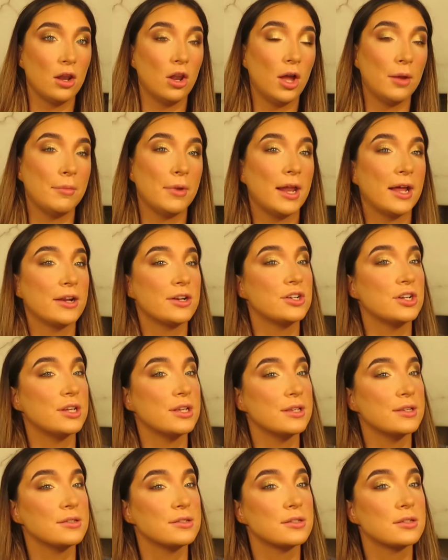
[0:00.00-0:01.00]
line my
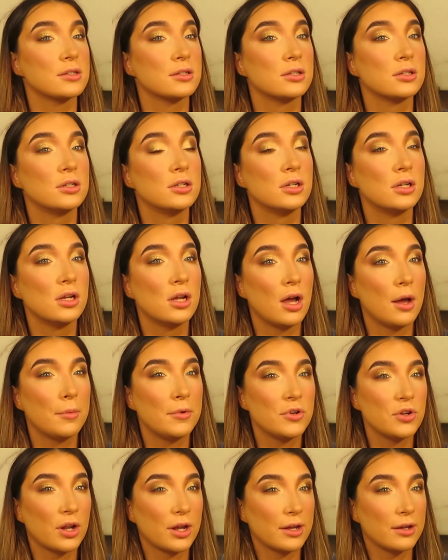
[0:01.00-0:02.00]
lashes. I'm
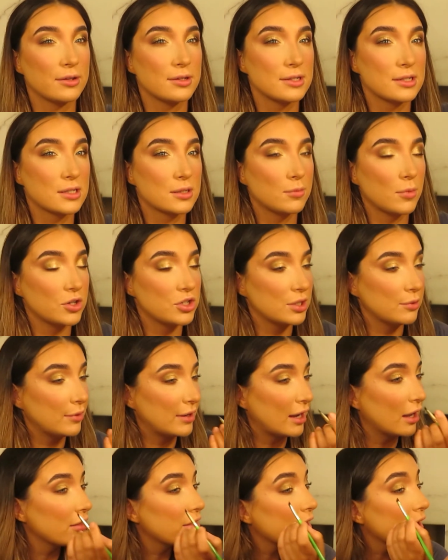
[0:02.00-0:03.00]
going to do like a smudgy
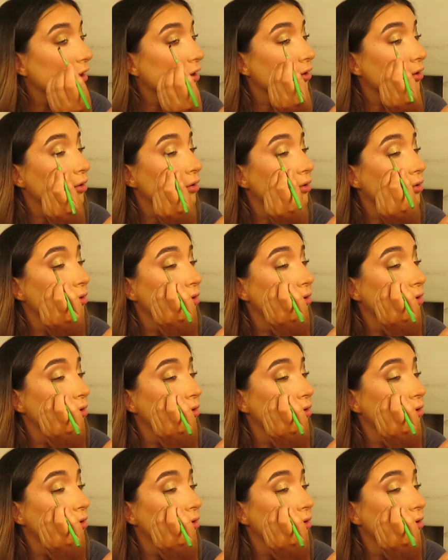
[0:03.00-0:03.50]
wing, I think.